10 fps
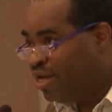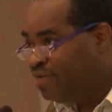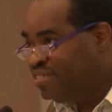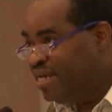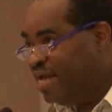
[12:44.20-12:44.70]

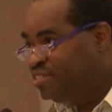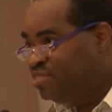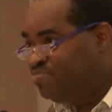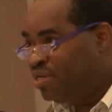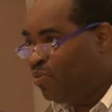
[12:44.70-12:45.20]
If she
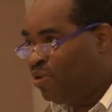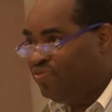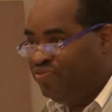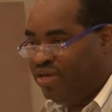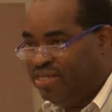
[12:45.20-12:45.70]
hasn't been
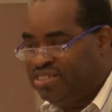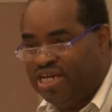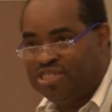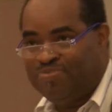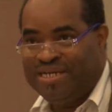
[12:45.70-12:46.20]
one thing,
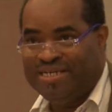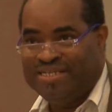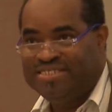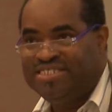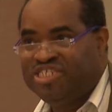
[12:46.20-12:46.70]
she has been
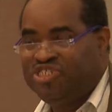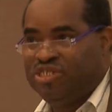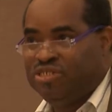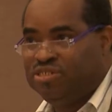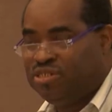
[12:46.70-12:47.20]

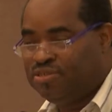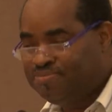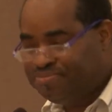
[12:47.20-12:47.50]
consistent.